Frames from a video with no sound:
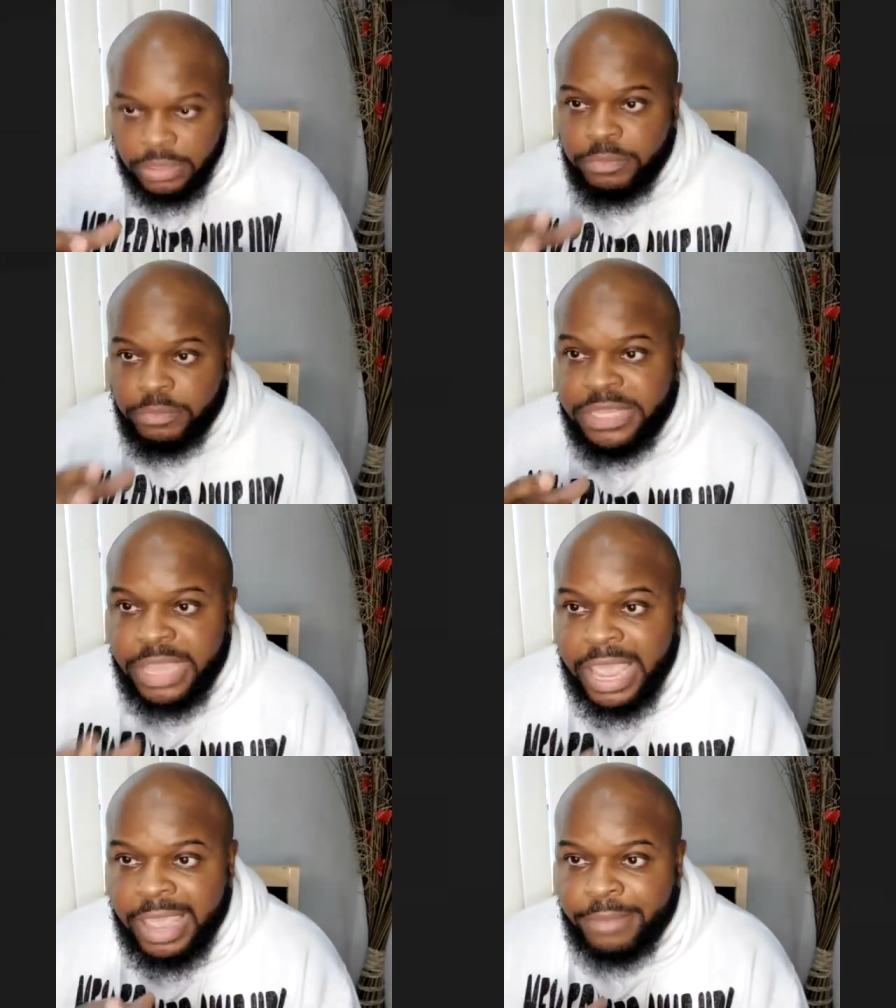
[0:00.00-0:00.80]
be
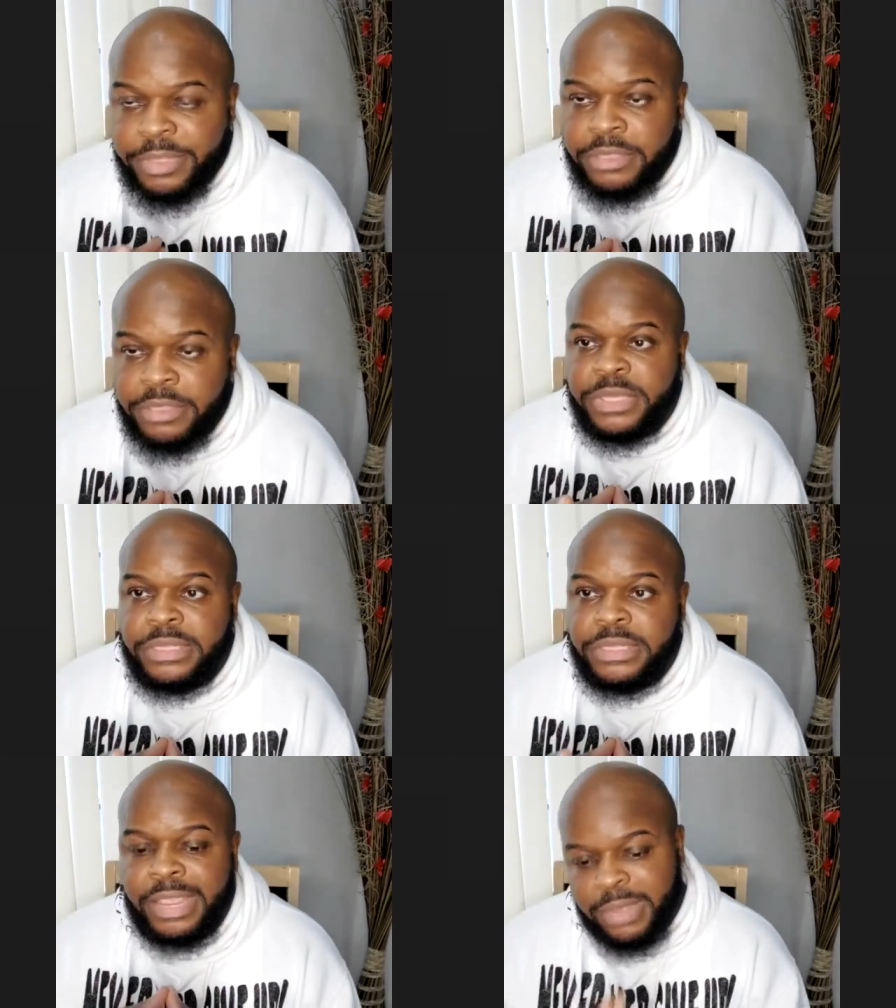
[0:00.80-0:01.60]
happening to me.
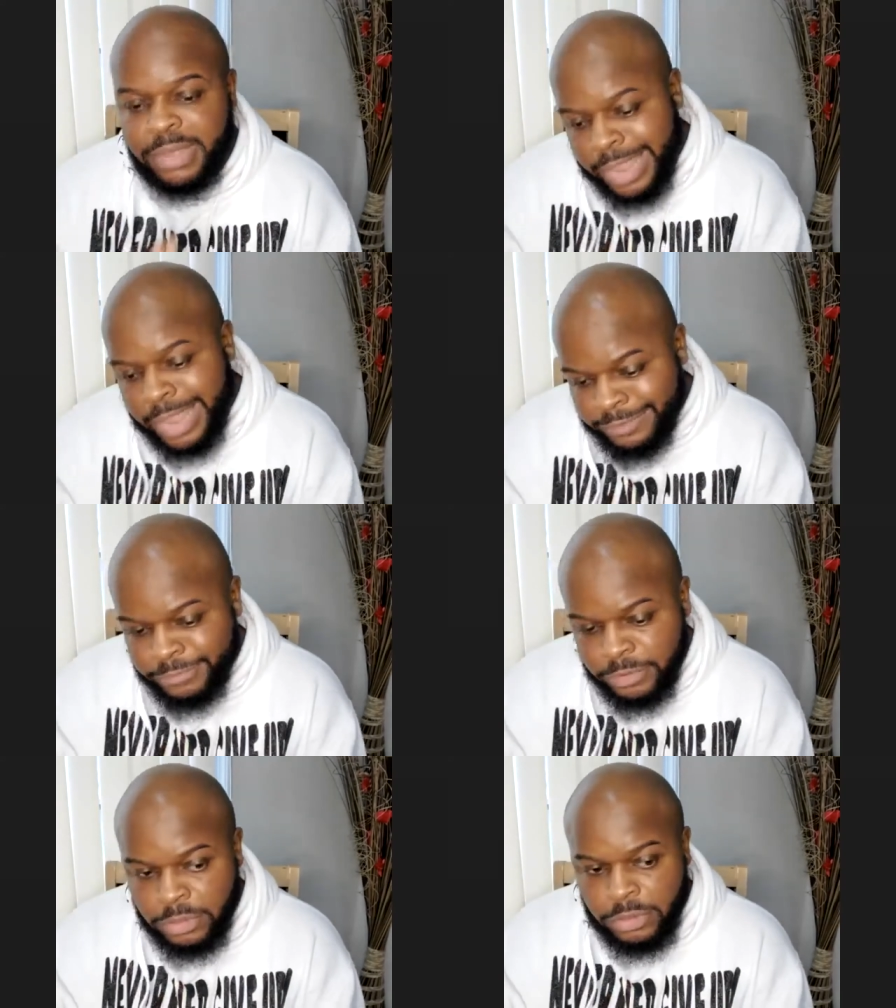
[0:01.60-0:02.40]
Like my life
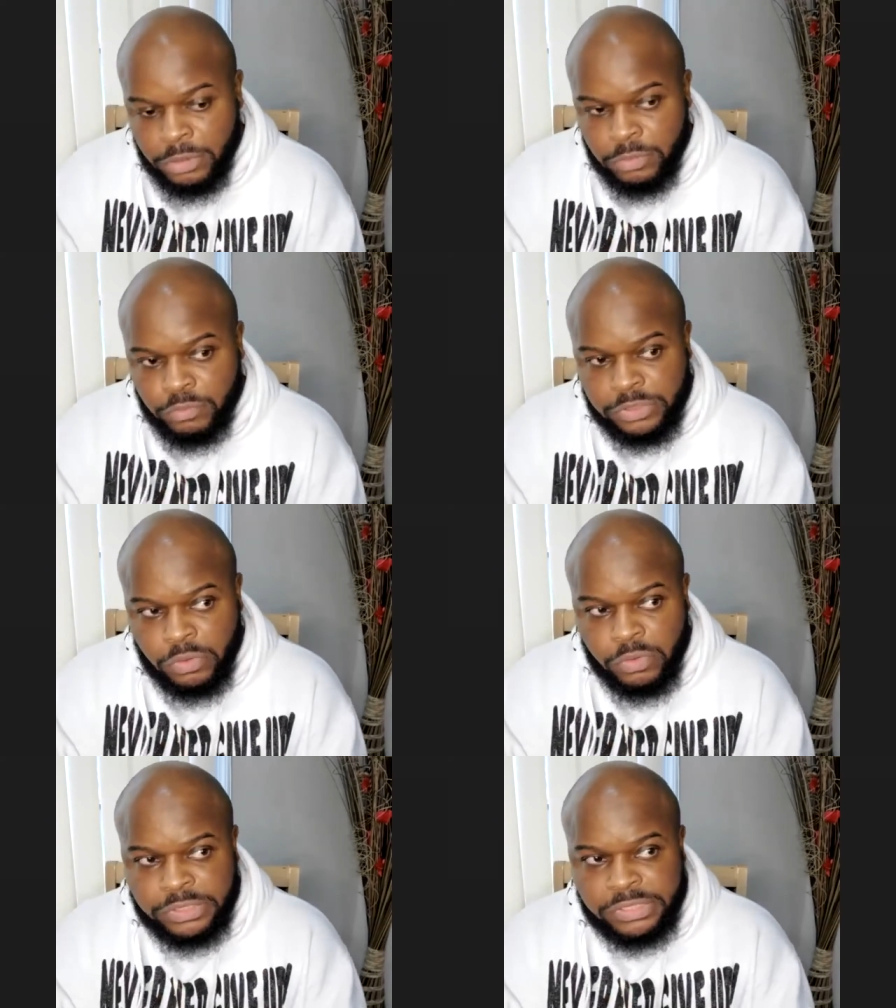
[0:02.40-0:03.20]
was
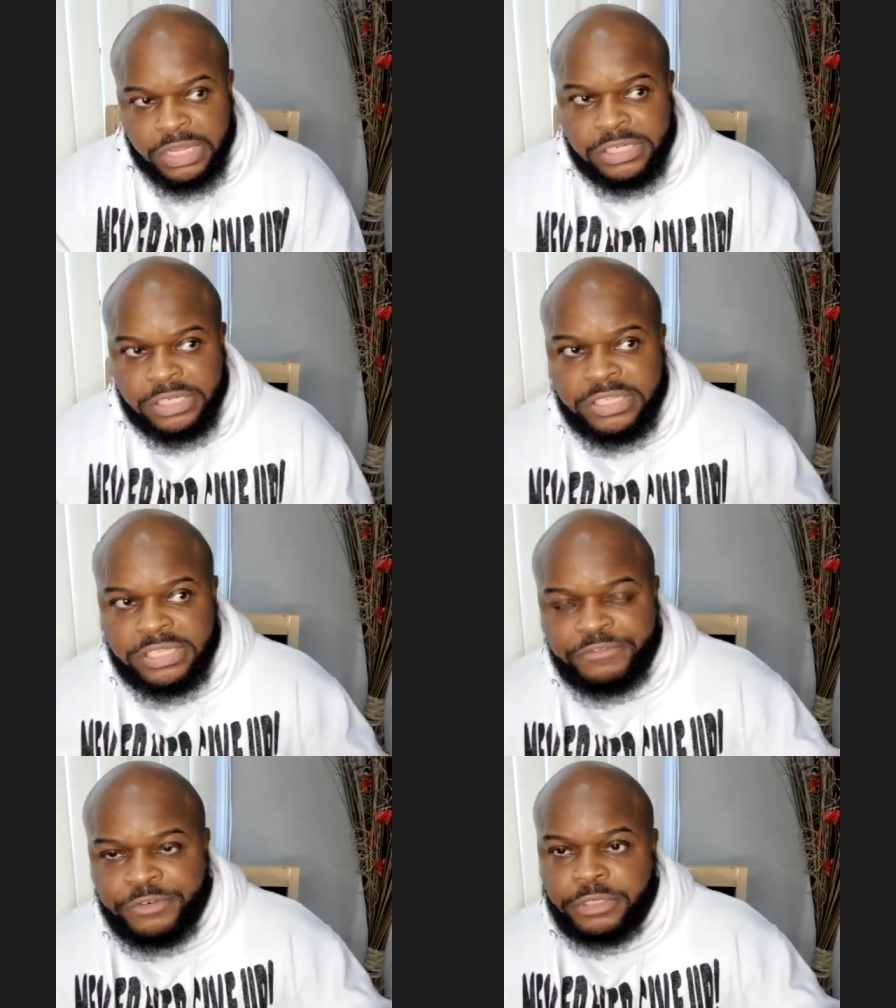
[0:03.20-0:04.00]
on such a
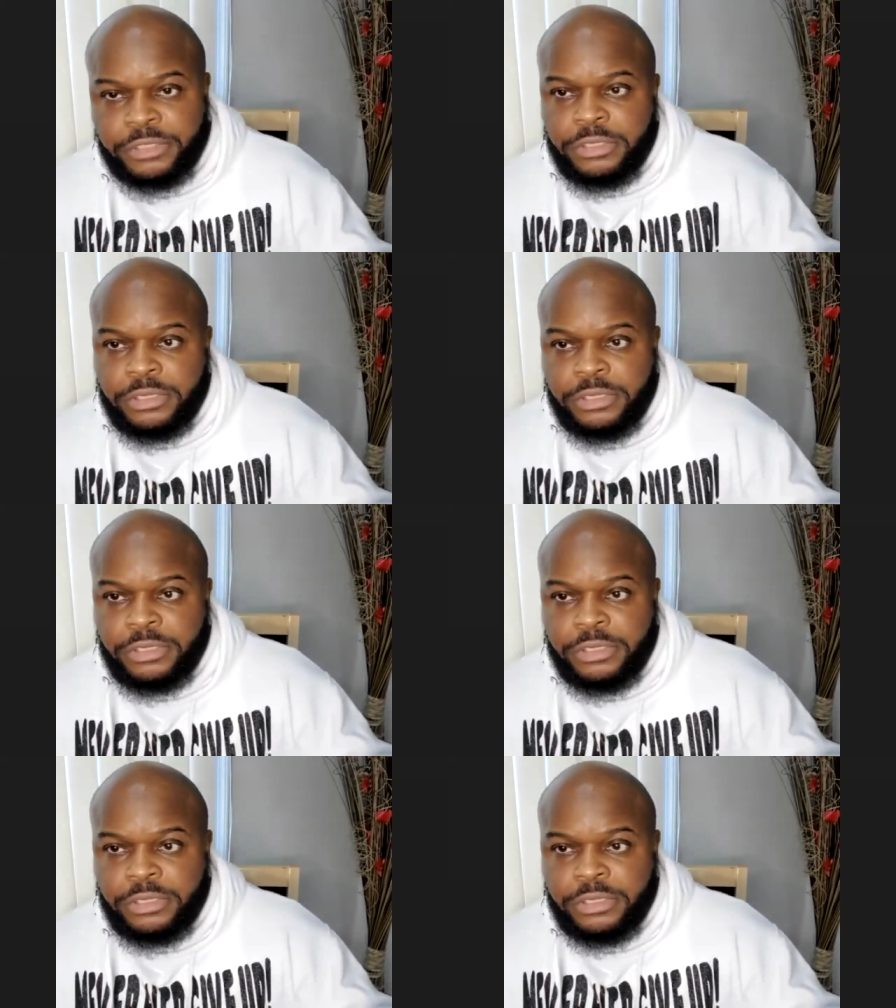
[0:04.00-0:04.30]
different